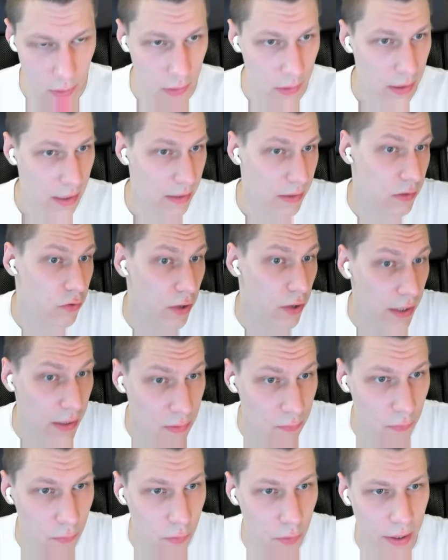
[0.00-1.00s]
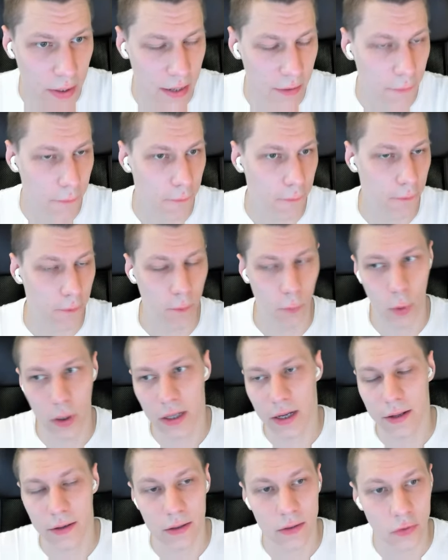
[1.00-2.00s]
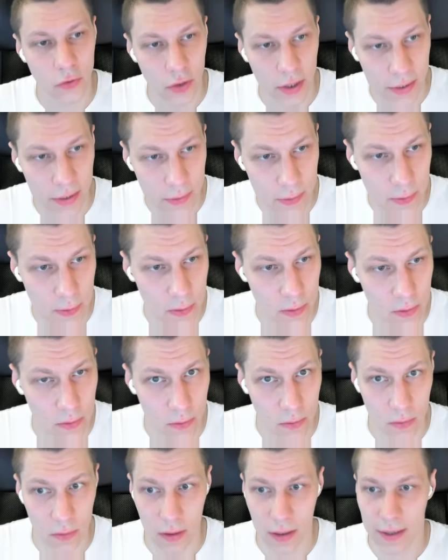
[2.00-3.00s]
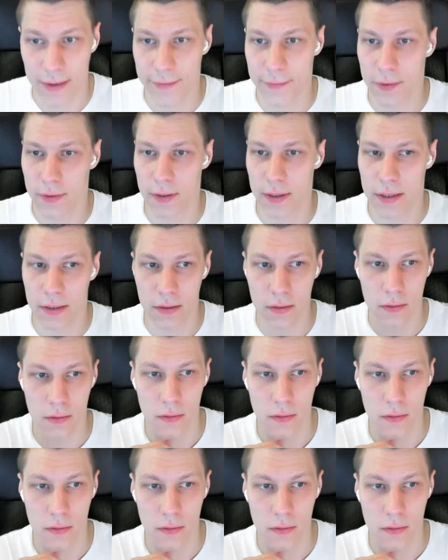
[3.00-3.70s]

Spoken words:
10 tracks. We will have 100 tracks after that.